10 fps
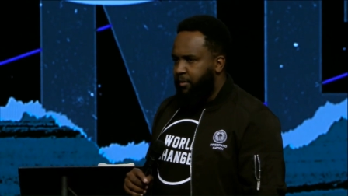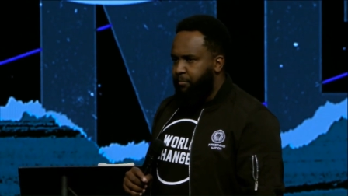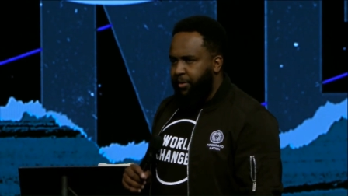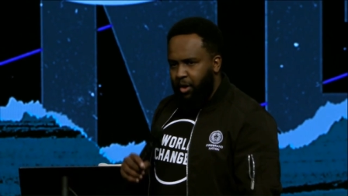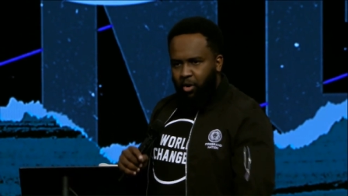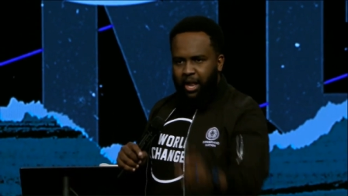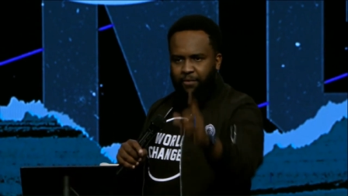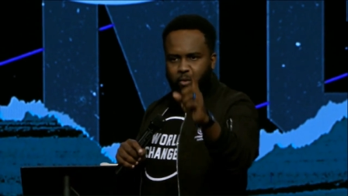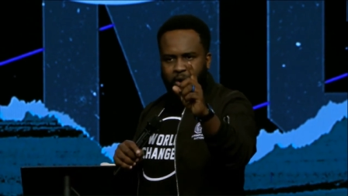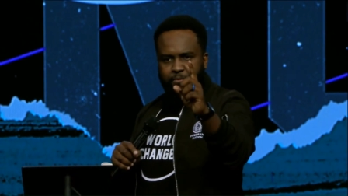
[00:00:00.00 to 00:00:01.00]
but they all have
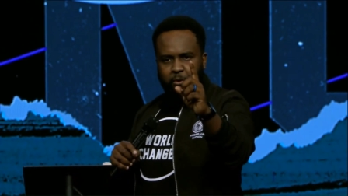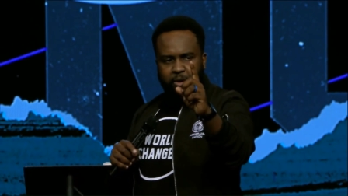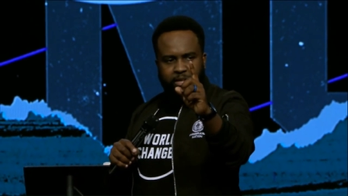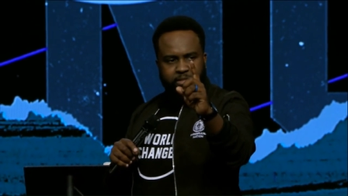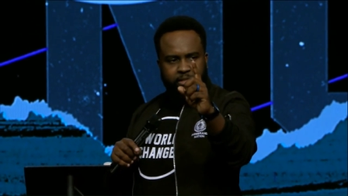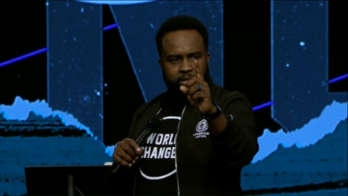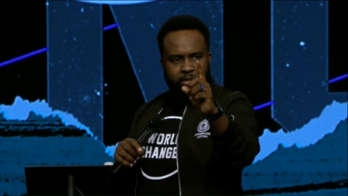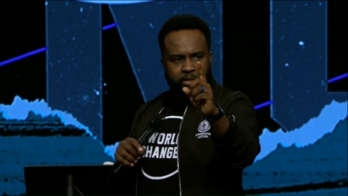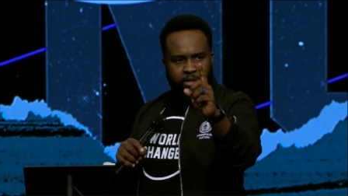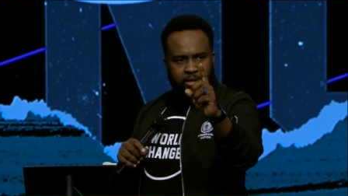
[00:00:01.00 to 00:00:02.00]
one focus.
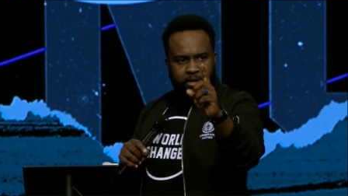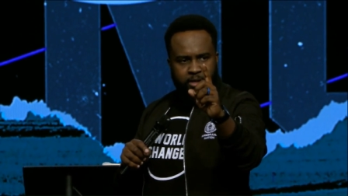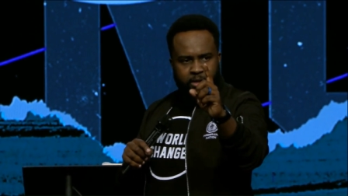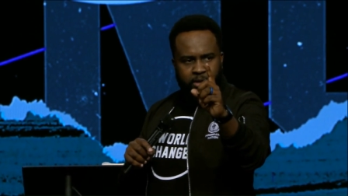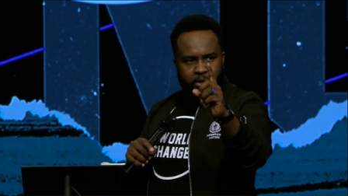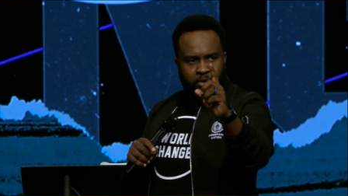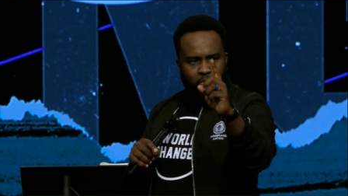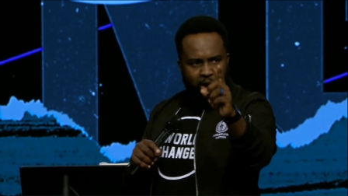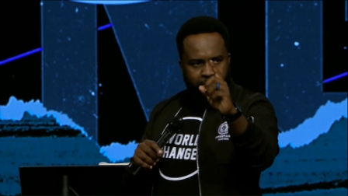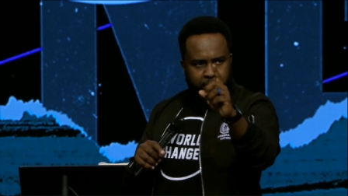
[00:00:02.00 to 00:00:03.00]

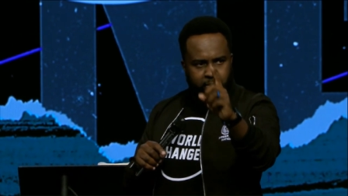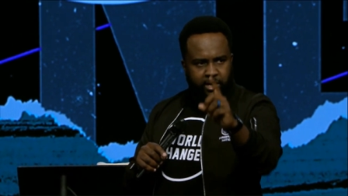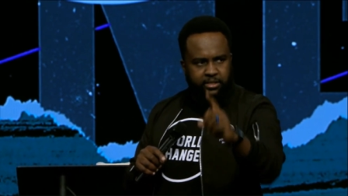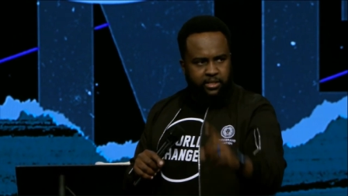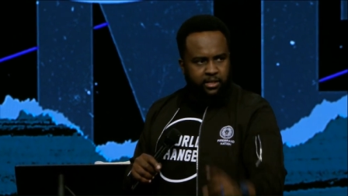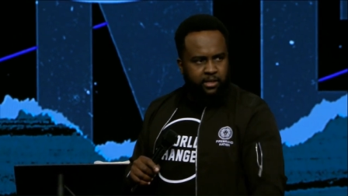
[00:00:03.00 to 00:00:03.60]
One focus.